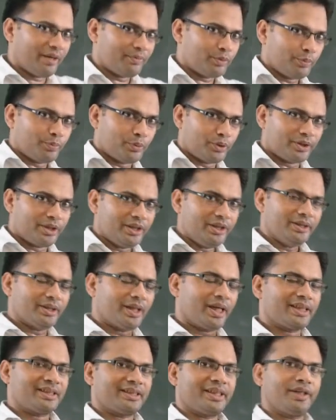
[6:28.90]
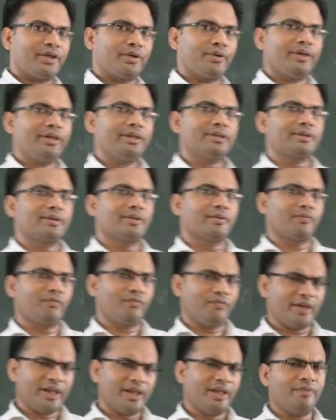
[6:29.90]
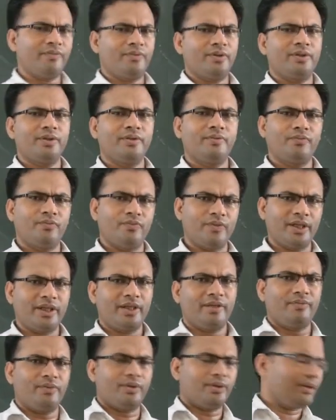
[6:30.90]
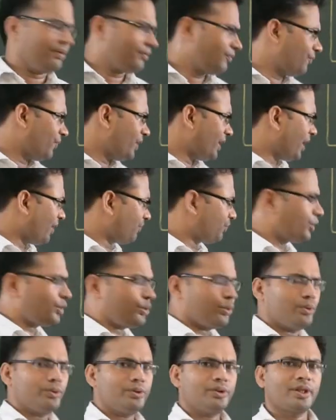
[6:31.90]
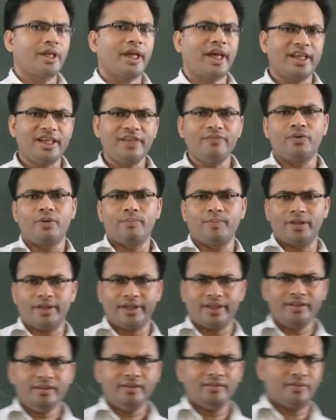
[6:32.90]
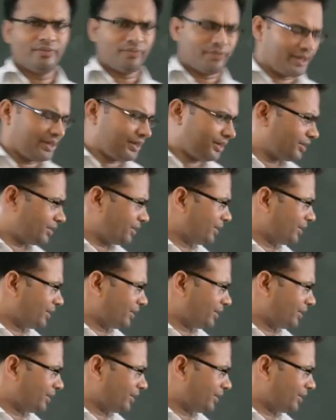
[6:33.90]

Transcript: to put the SI units wherever we have to use any formula in physics.